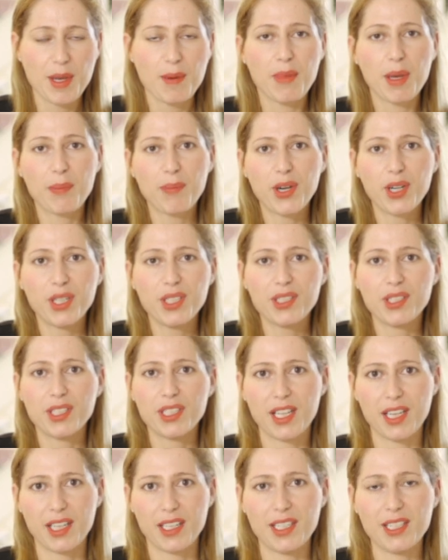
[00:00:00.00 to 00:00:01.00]
My partner
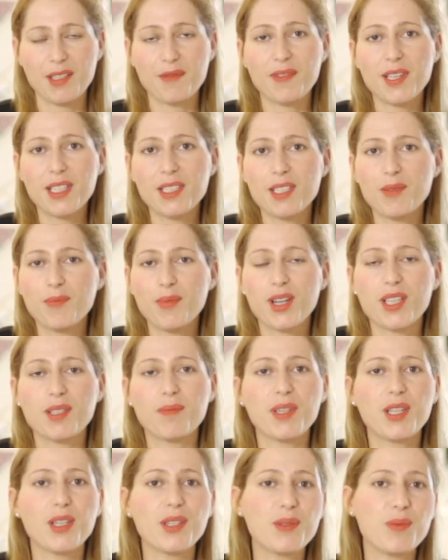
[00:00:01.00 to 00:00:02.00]
and I invented Pause
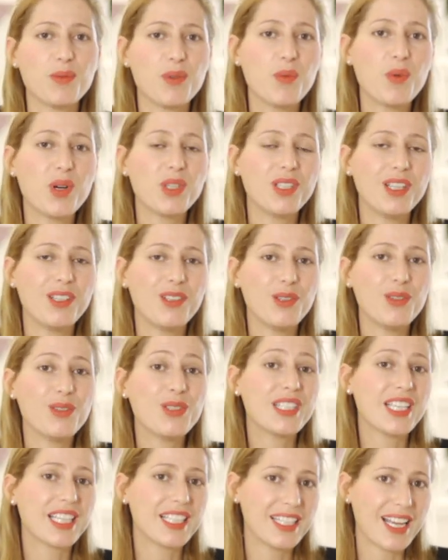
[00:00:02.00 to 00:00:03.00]
because we wanted to use
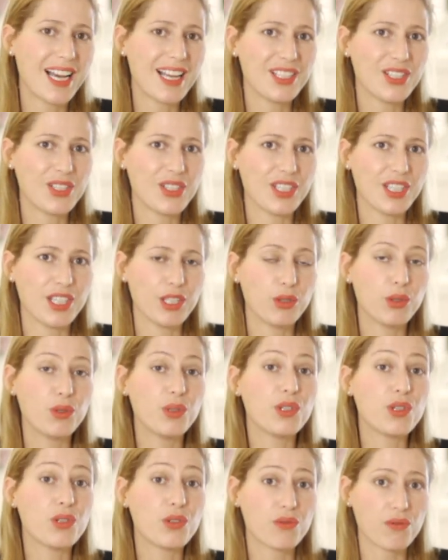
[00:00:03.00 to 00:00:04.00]
technology to
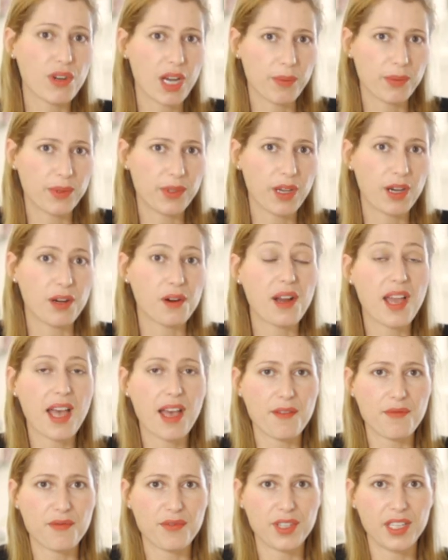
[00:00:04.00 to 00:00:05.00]
disrupt our
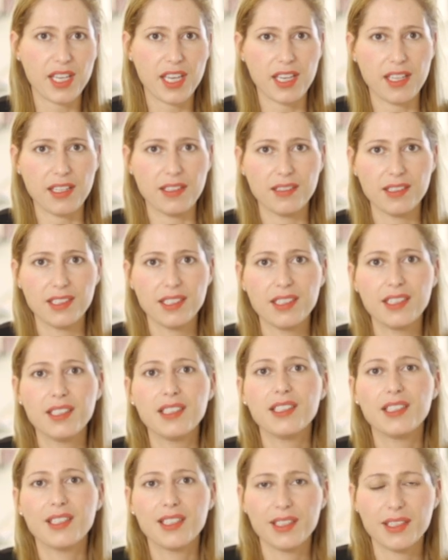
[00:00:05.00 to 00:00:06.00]
everyday
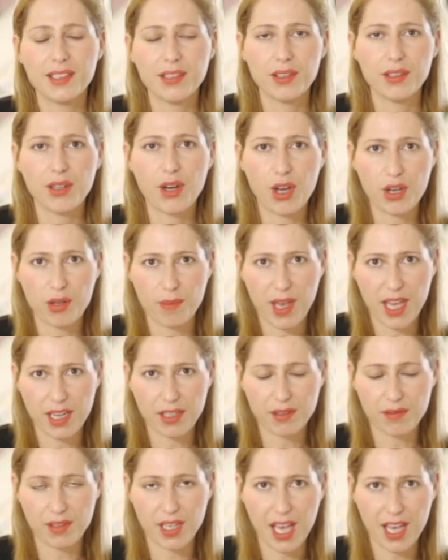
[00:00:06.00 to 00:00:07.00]

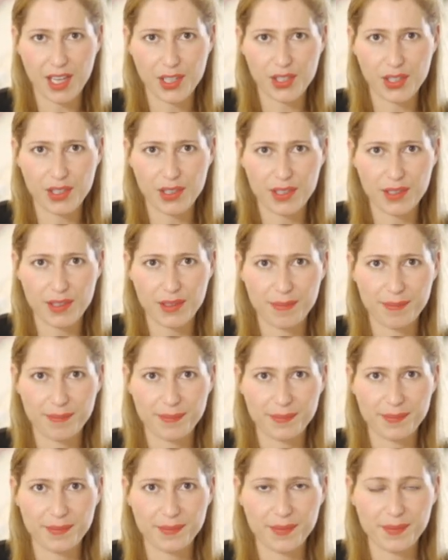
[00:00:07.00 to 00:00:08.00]
automatic reactions.
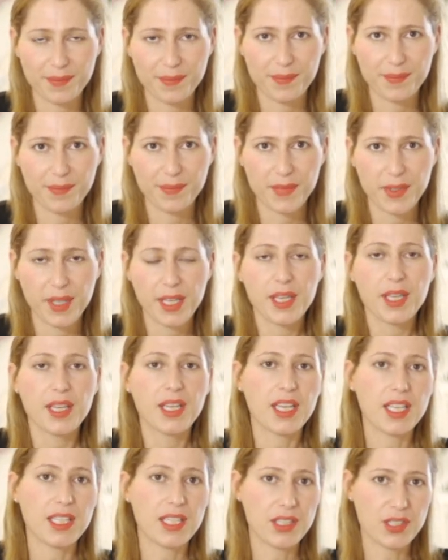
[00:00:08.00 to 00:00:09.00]

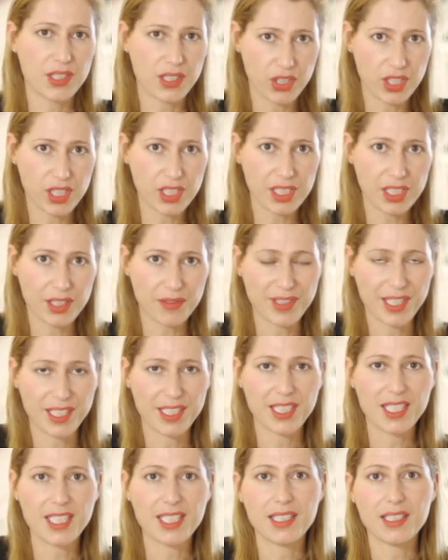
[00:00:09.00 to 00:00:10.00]
It is currently
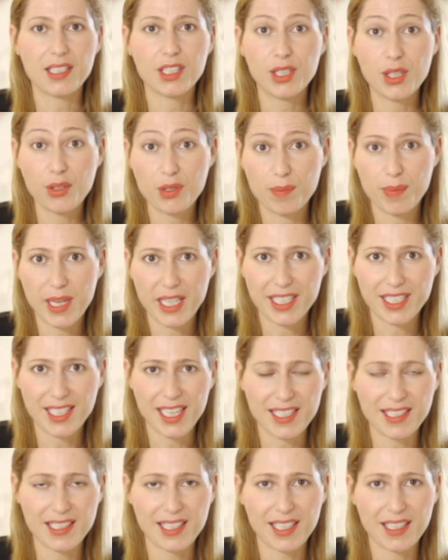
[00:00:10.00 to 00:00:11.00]
run in closed beta
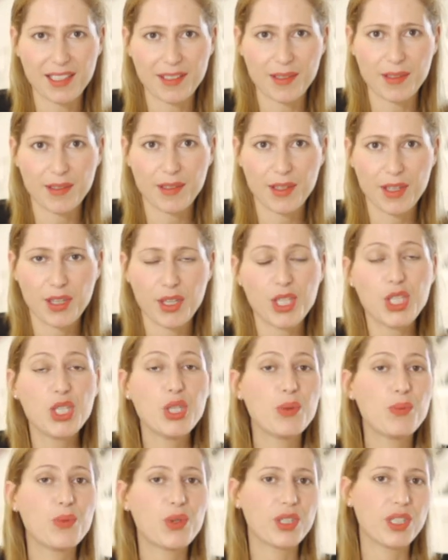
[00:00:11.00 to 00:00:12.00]
testing.
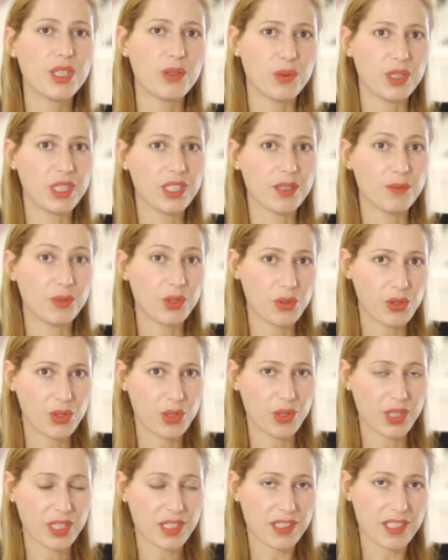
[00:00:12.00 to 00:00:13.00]
You are more than welcome to
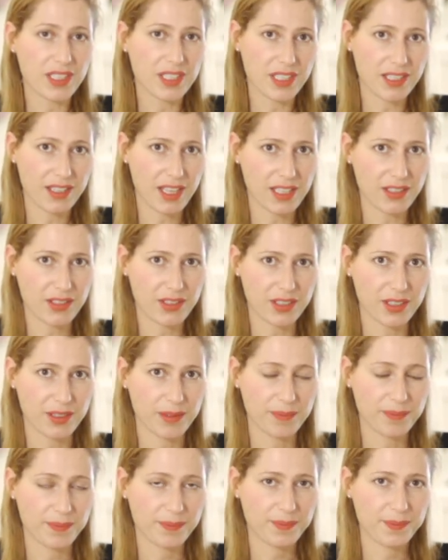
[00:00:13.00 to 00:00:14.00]
join us as a tester.